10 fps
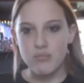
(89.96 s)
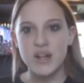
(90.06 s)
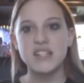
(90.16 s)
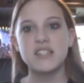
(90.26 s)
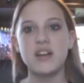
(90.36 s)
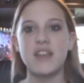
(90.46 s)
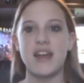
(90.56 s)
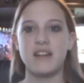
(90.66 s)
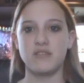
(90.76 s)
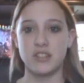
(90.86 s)
But until
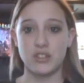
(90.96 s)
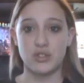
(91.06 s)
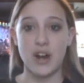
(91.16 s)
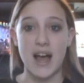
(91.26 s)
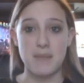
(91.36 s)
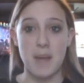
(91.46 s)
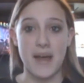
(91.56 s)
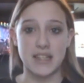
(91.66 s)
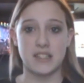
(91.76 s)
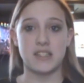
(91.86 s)
then, I'm gonna try my
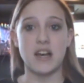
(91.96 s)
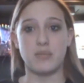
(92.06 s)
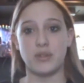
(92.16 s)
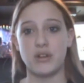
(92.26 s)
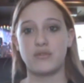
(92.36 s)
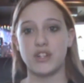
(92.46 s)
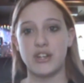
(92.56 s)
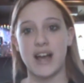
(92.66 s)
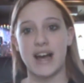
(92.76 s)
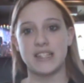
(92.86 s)
best to upload for
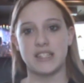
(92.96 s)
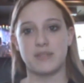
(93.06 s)
you guys,